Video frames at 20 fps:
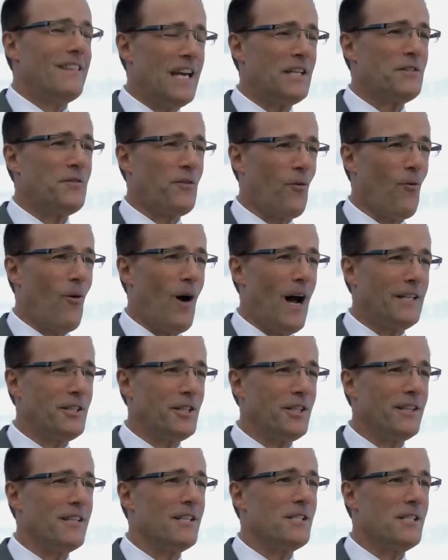Thanks for
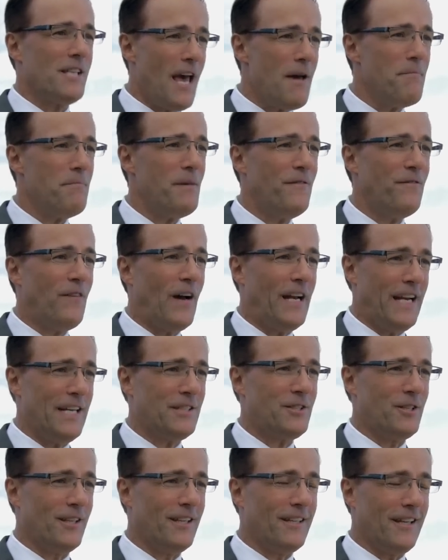watching this MB
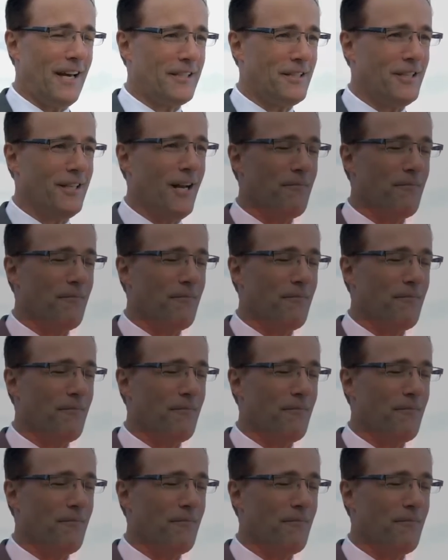Financial Election